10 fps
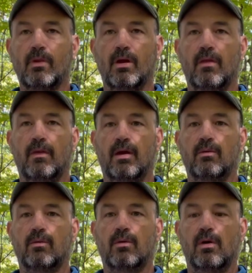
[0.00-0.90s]
And
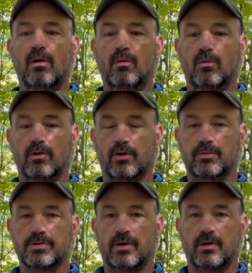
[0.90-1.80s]
then one group
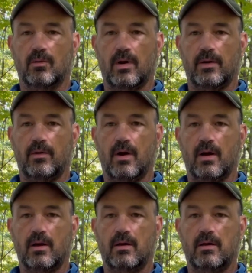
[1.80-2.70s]
started at White Rock,
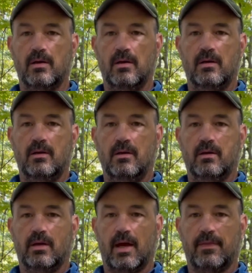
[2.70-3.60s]

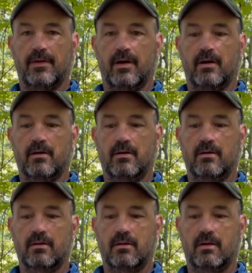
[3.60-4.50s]
got there,
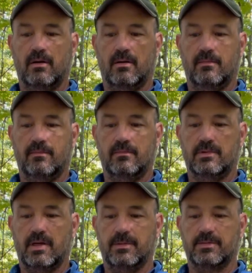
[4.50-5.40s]

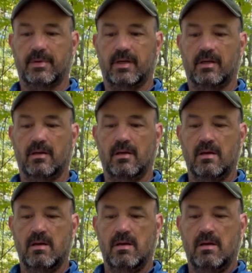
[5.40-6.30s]
same as me.
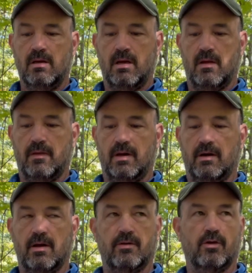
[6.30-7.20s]
And then
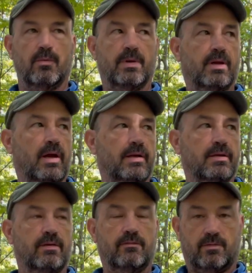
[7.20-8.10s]
another group had hiked
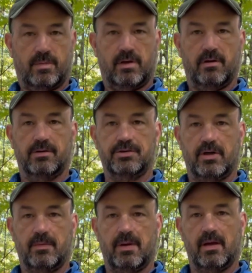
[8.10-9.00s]
in from here,
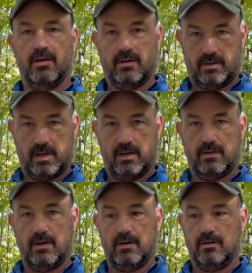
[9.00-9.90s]
Cherry Bend, down
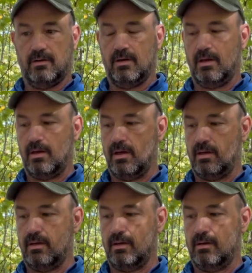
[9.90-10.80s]
there and
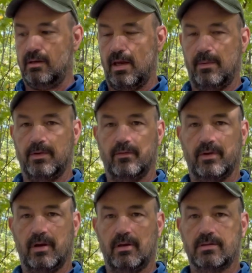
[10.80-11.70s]
hiked and camped
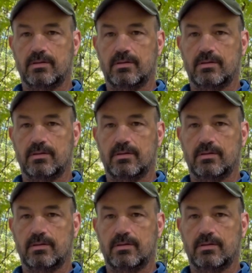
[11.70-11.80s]
overnight.